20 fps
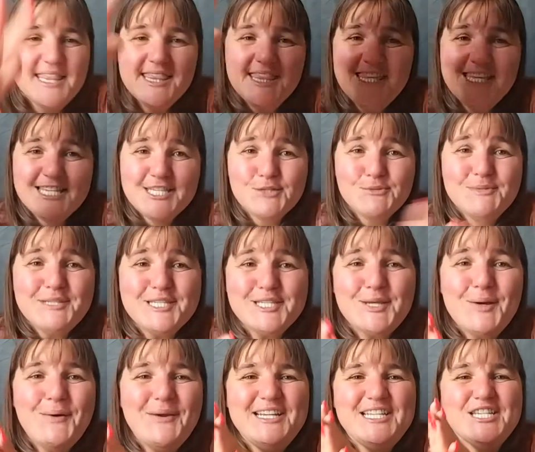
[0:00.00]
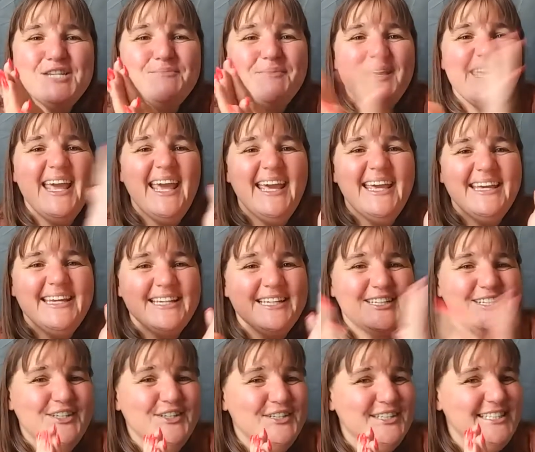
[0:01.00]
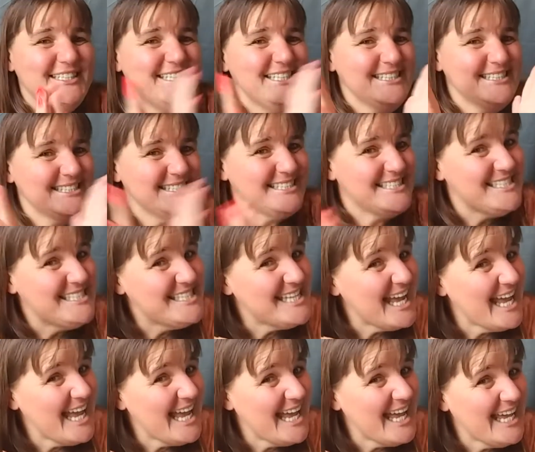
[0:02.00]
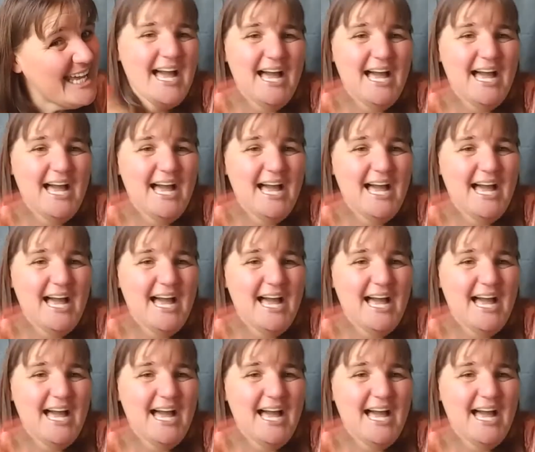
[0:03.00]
was going to be a good day.